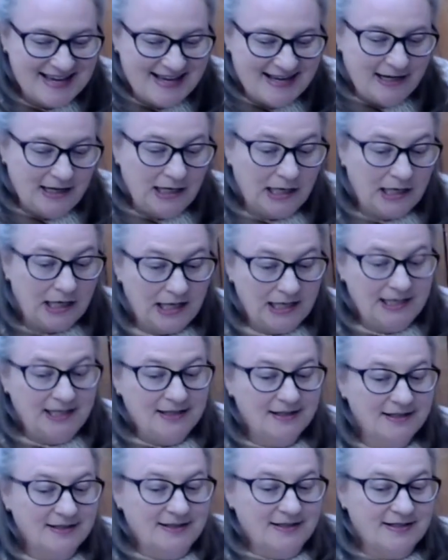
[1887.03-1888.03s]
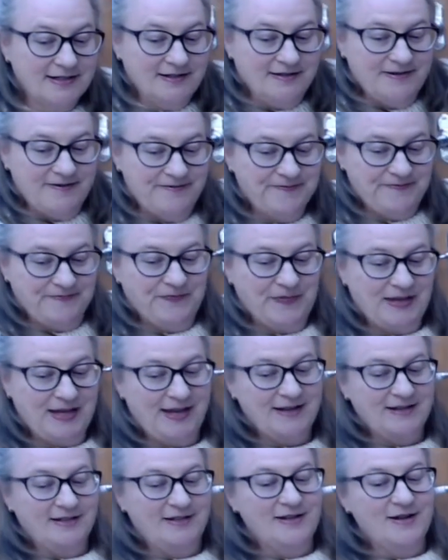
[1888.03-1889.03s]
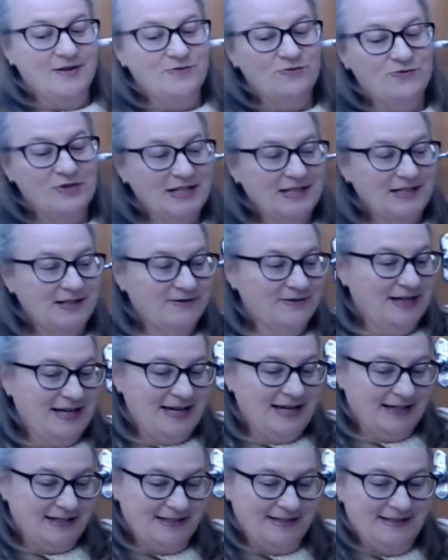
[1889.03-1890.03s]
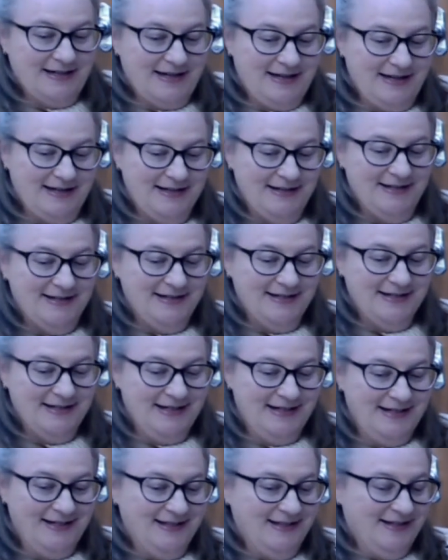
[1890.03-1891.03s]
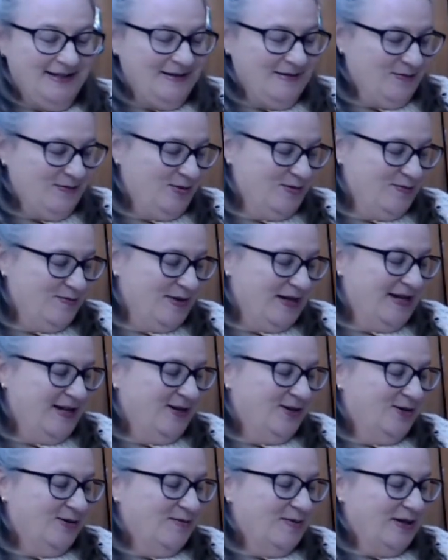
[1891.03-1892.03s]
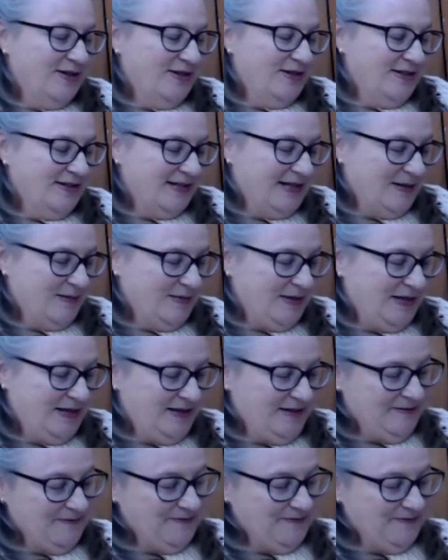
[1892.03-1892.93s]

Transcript: lean it and really relax and put my elbows up here.